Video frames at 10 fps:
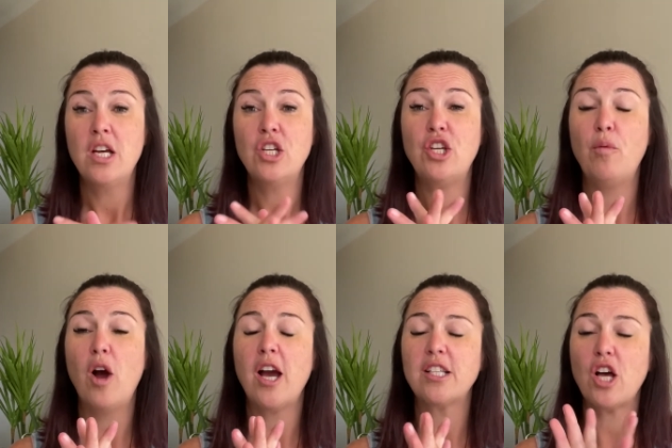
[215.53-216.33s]
She
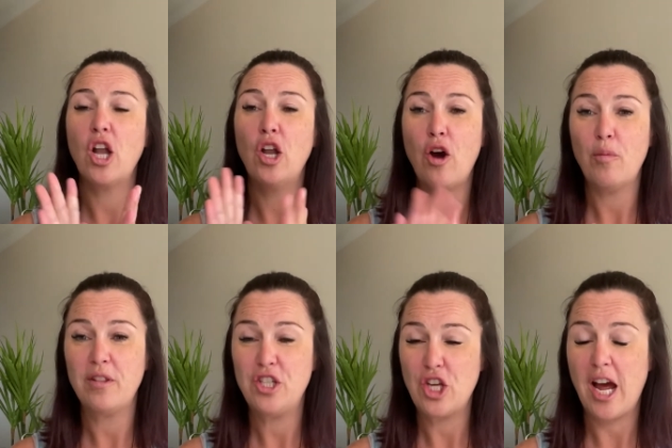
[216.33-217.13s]
works a lot
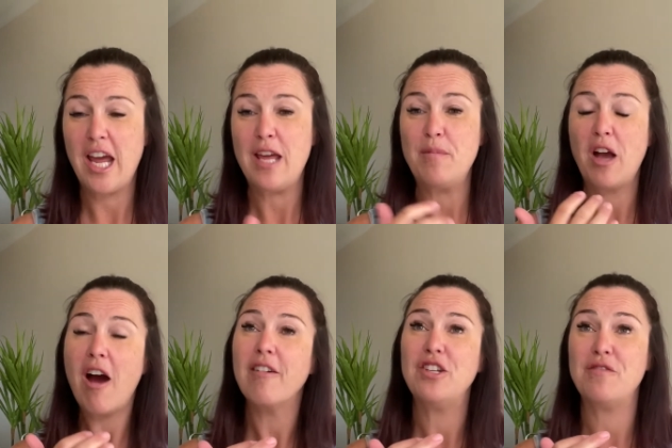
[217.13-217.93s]
with shame,
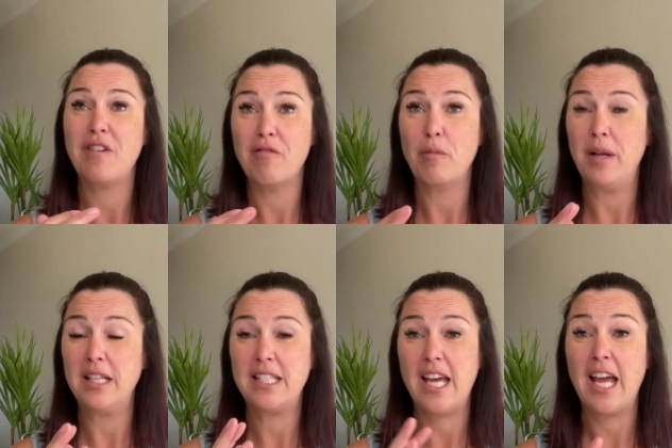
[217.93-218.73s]
courage and
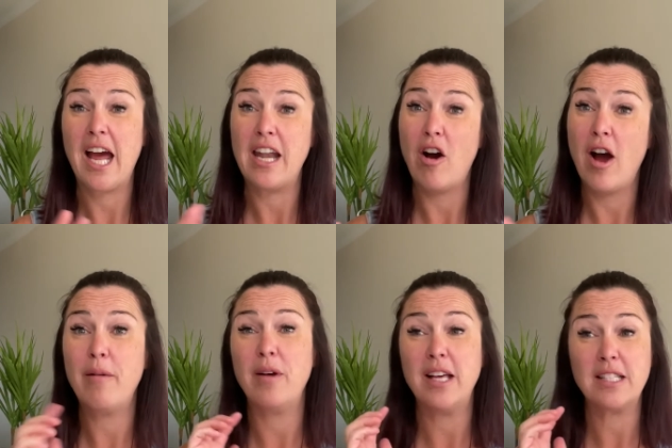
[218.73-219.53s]
vulnerability and
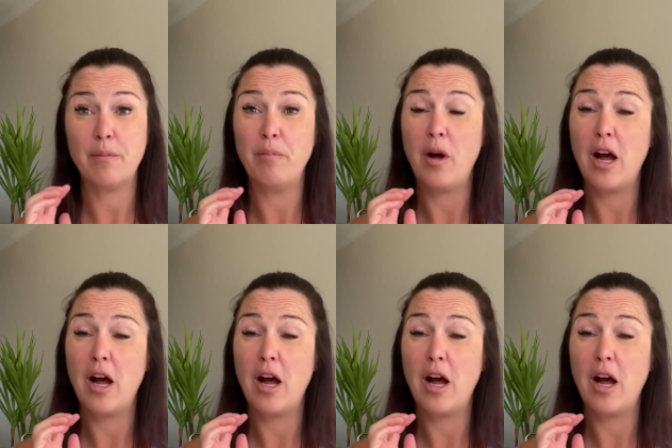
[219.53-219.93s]
I is a,